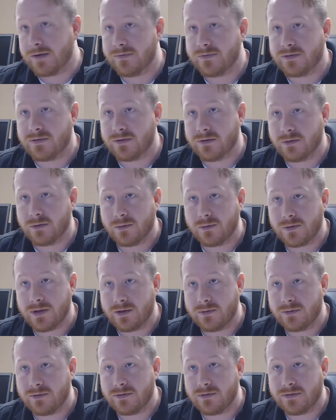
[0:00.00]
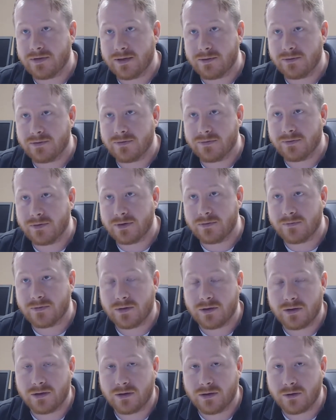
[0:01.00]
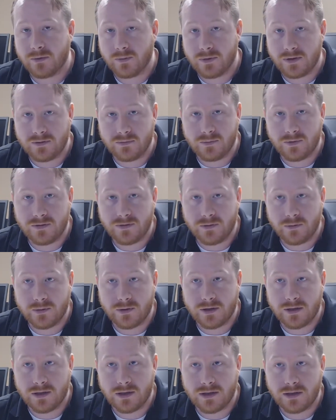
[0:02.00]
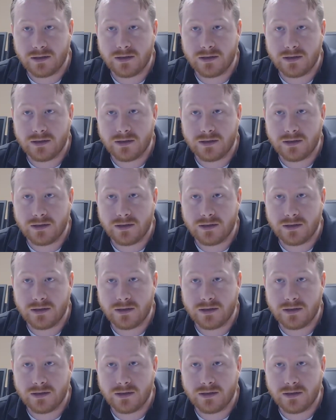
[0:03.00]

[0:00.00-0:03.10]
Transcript: So that was fun for her to go, what's going on?